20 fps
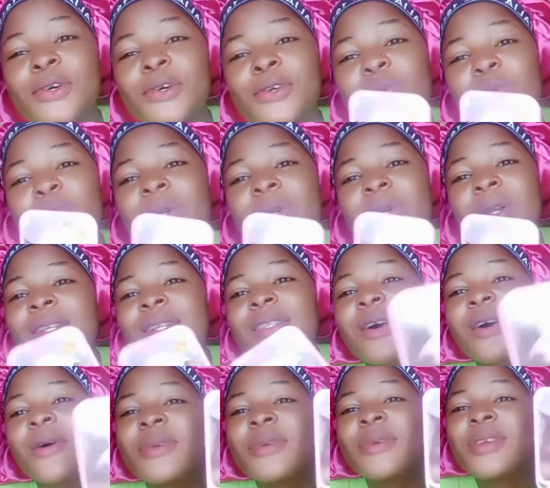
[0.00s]
you will not
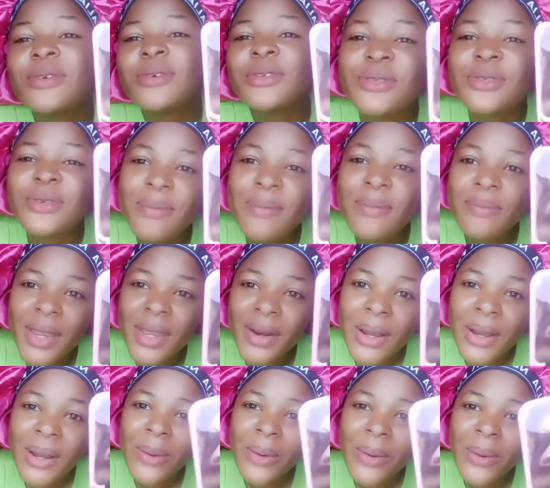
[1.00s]
tell me you're doing
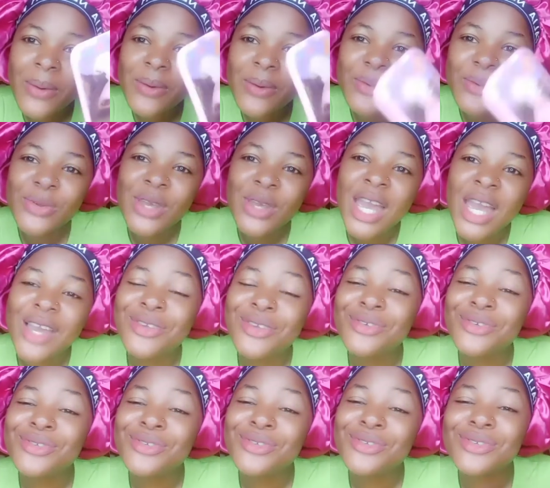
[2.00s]
miracle, you
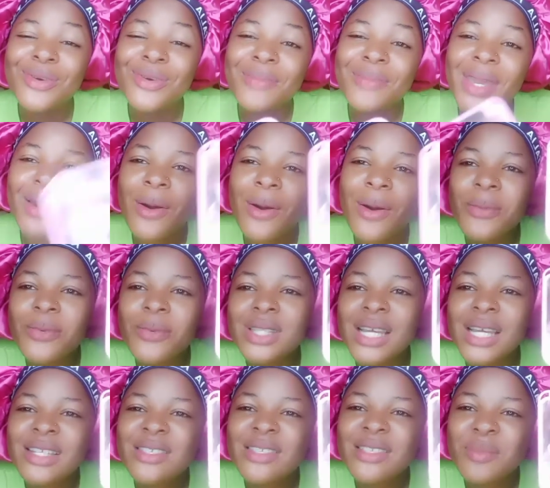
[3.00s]
do your makeup
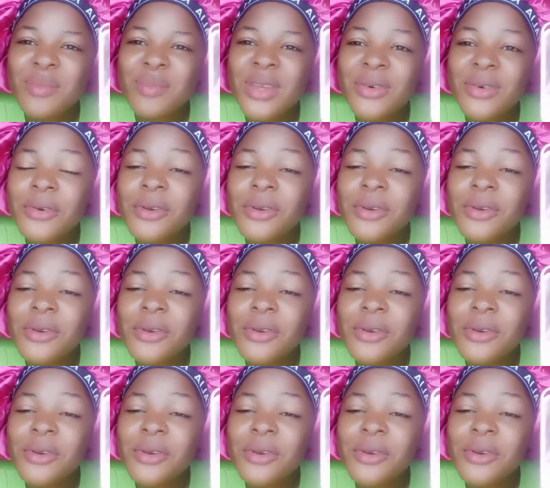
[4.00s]
without a mirror.